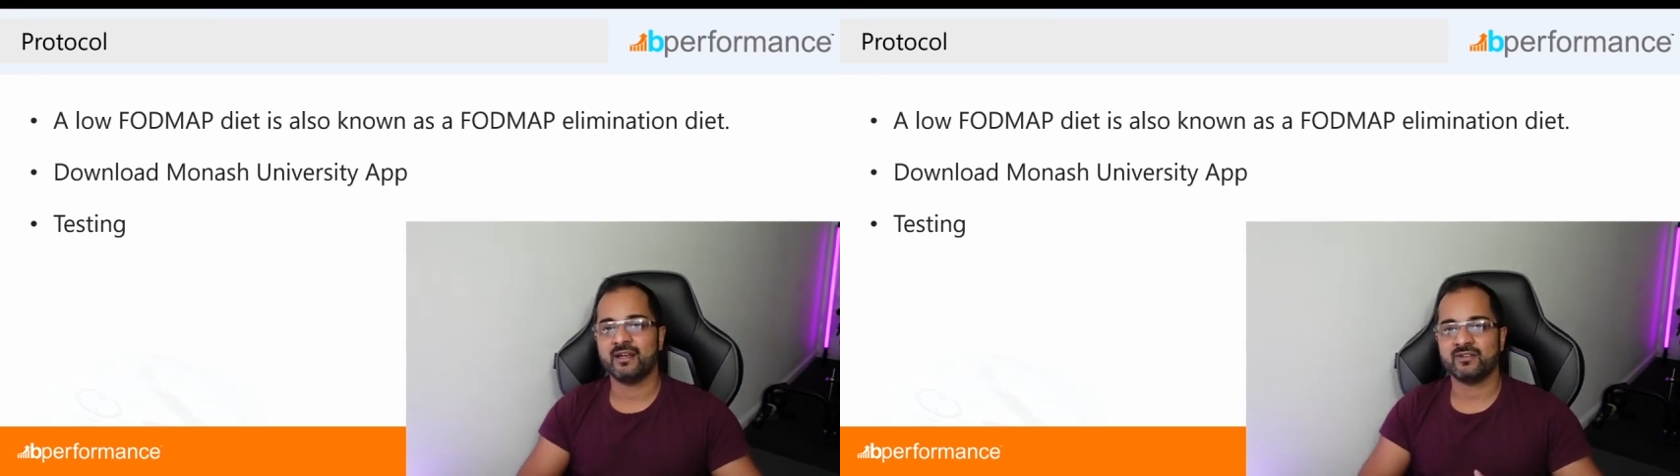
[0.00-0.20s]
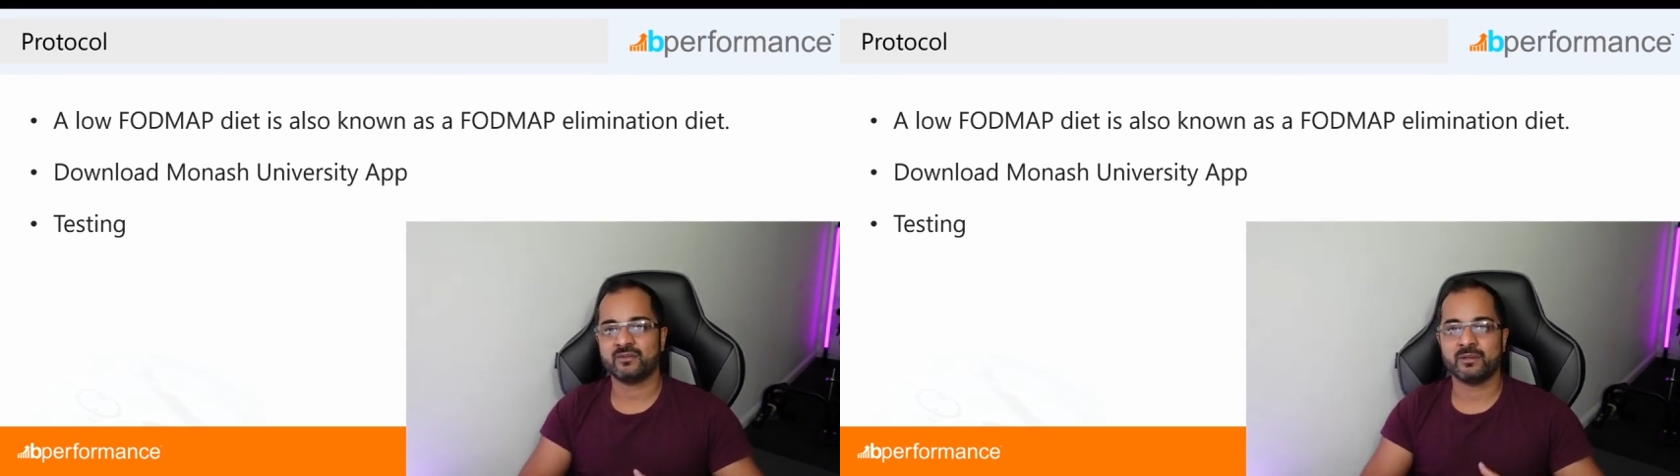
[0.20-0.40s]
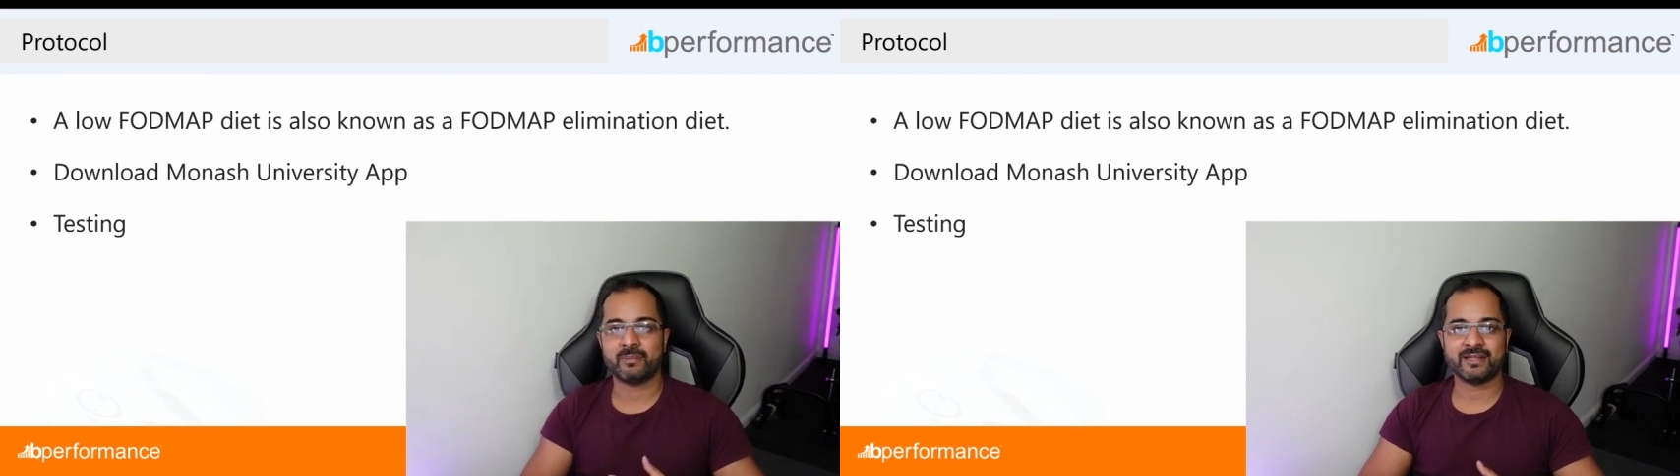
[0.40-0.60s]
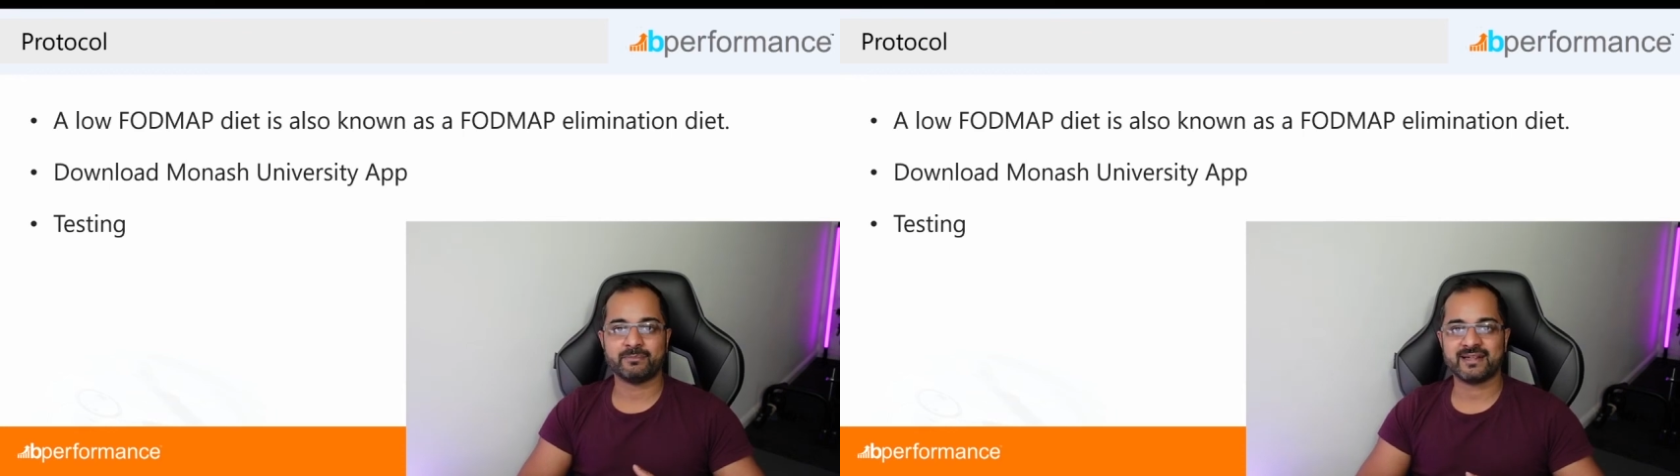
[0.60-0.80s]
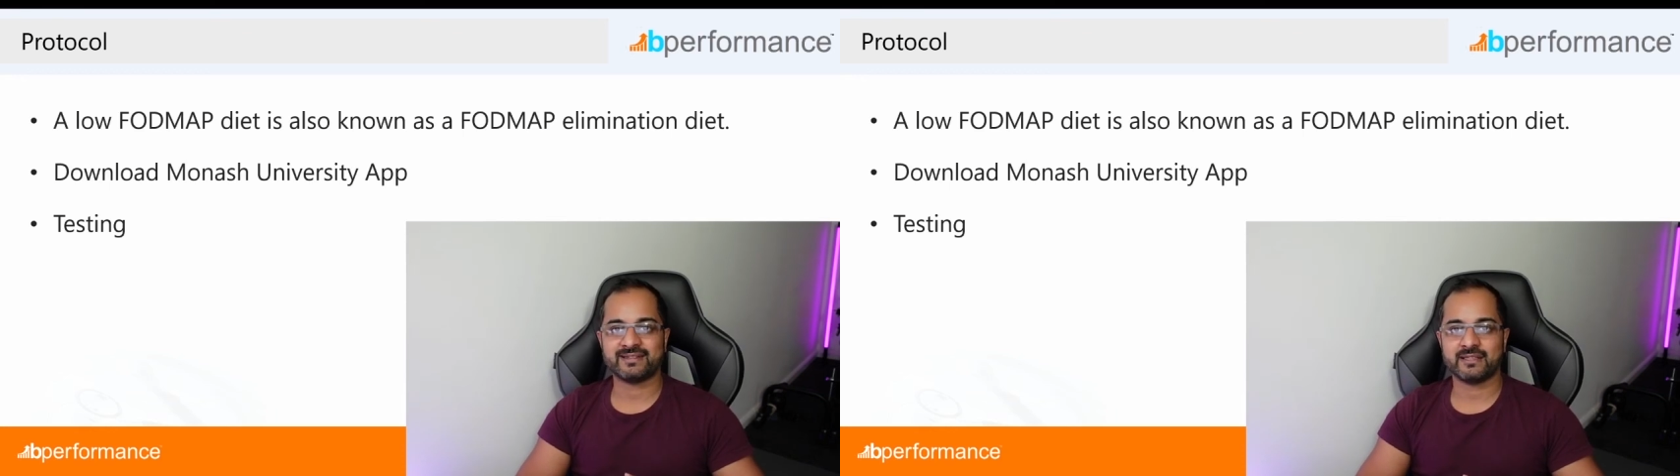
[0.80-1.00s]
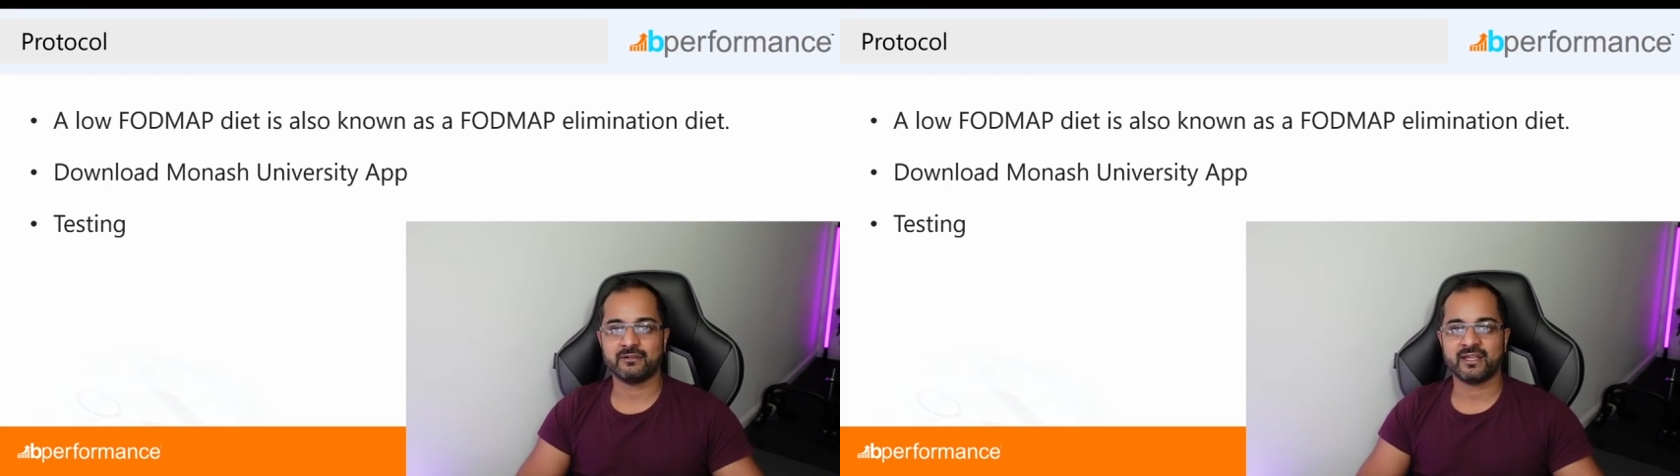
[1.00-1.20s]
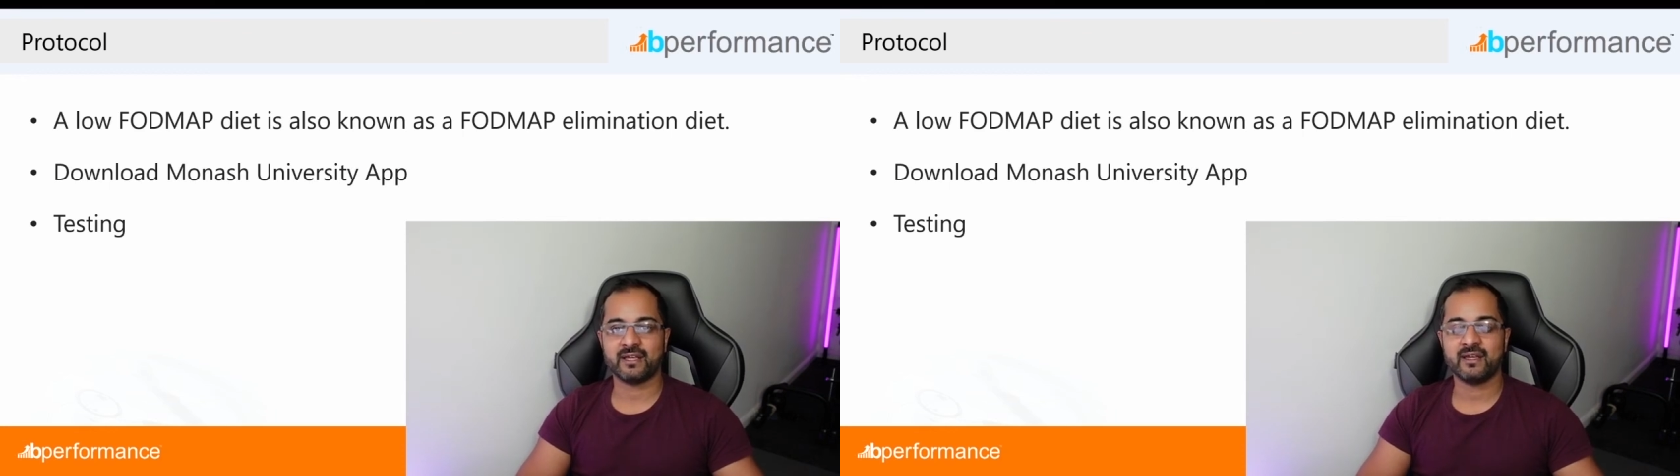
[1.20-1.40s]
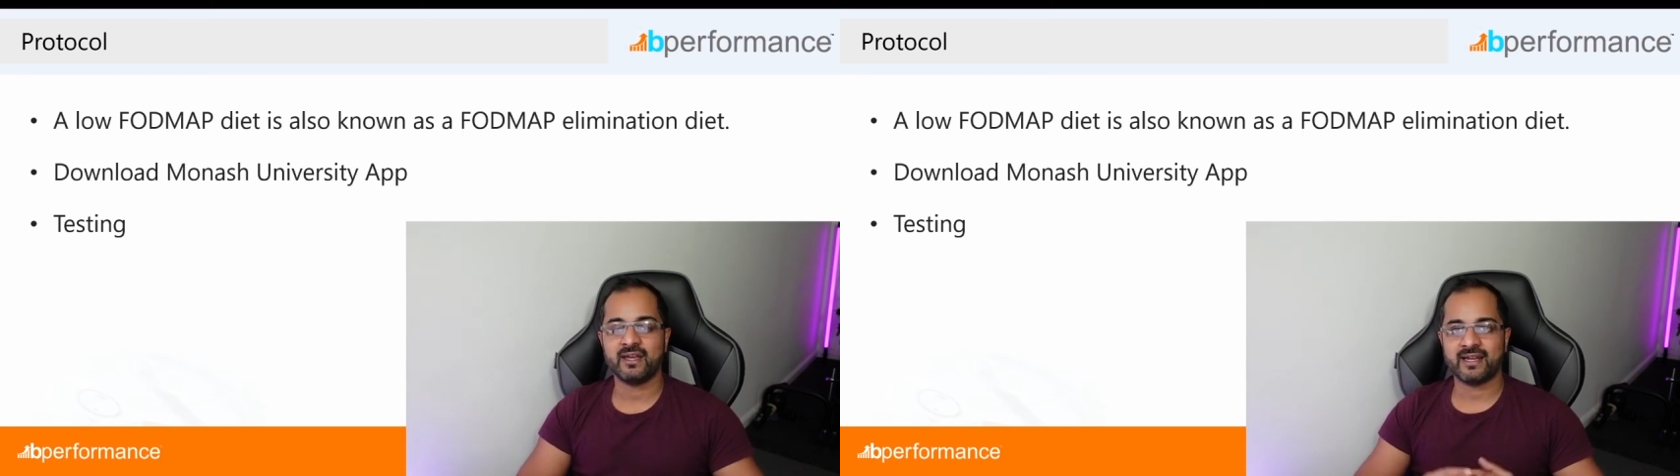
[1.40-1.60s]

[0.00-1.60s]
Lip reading: some of the bad bacteria